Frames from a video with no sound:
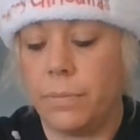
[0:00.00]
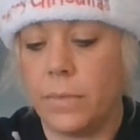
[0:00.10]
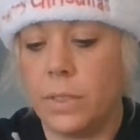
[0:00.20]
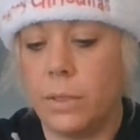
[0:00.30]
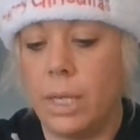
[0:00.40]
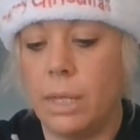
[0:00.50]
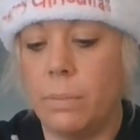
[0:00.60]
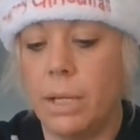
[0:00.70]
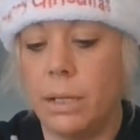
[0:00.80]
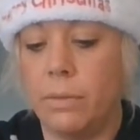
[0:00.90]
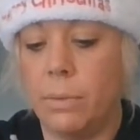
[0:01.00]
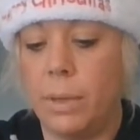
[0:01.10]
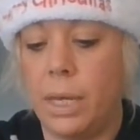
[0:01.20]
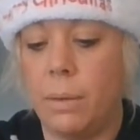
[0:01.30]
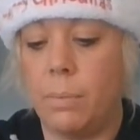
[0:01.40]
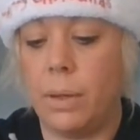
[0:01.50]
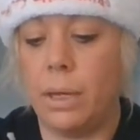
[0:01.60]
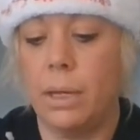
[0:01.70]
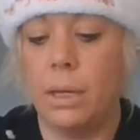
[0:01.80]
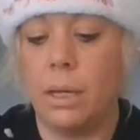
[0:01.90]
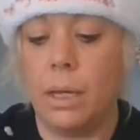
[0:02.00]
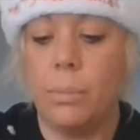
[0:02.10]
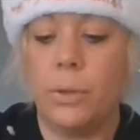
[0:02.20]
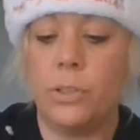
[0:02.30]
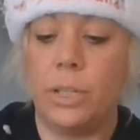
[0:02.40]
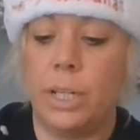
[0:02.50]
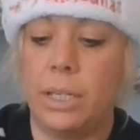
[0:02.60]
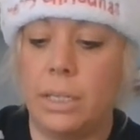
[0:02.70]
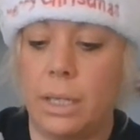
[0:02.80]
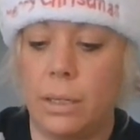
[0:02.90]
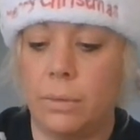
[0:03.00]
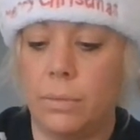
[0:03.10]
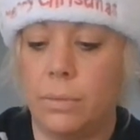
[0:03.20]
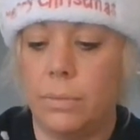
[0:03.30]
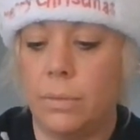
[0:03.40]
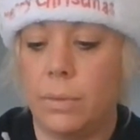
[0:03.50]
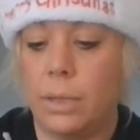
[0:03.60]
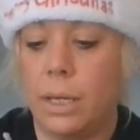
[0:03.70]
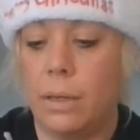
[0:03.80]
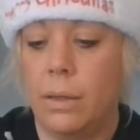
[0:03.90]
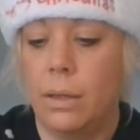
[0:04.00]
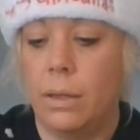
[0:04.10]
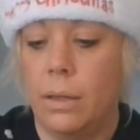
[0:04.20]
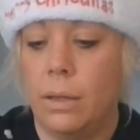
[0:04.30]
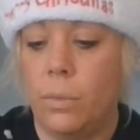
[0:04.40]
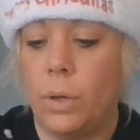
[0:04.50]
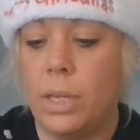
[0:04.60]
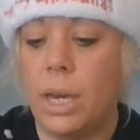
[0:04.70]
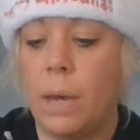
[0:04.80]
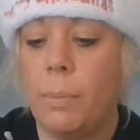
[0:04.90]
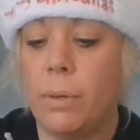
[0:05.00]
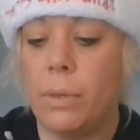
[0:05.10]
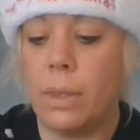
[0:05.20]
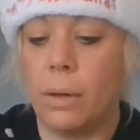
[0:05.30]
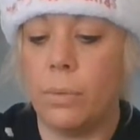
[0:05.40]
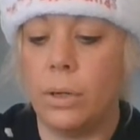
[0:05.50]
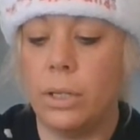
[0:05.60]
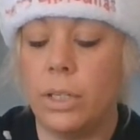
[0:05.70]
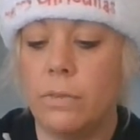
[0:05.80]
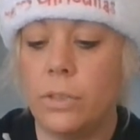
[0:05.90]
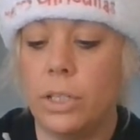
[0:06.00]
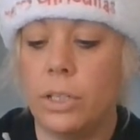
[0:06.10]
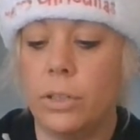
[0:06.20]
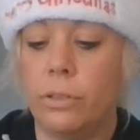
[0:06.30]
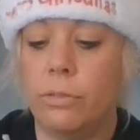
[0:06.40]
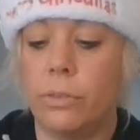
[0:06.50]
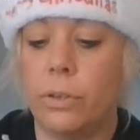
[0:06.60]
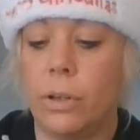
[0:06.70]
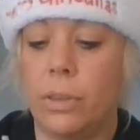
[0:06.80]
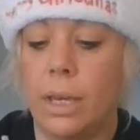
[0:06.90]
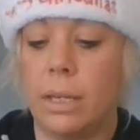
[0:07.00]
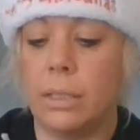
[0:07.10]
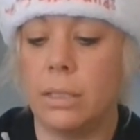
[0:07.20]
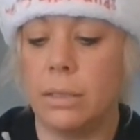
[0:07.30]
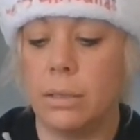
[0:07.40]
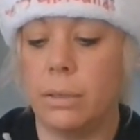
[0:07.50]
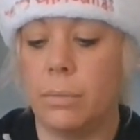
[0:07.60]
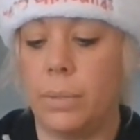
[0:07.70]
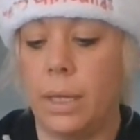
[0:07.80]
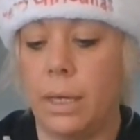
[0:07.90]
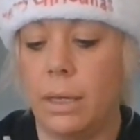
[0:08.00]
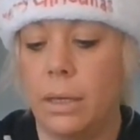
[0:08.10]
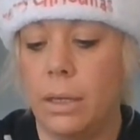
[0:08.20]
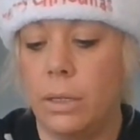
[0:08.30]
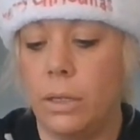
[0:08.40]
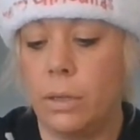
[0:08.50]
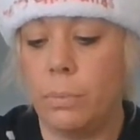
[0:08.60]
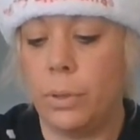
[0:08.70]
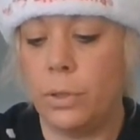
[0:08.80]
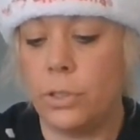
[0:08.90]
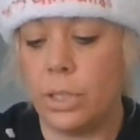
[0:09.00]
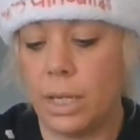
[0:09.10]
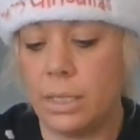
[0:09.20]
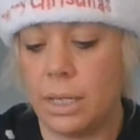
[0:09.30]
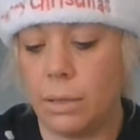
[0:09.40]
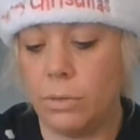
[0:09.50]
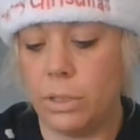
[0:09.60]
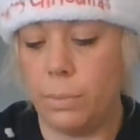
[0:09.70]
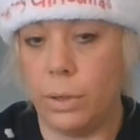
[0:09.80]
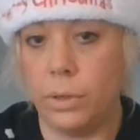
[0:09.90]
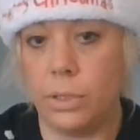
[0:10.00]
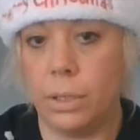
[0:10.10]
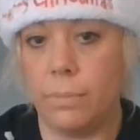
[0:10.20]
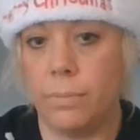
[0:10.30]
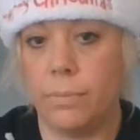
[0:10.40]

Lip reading: So in the middle of the paper and pushing it down. Okay, when you're happy with that one and you've done enough on that bit, you can push that down to the bottom.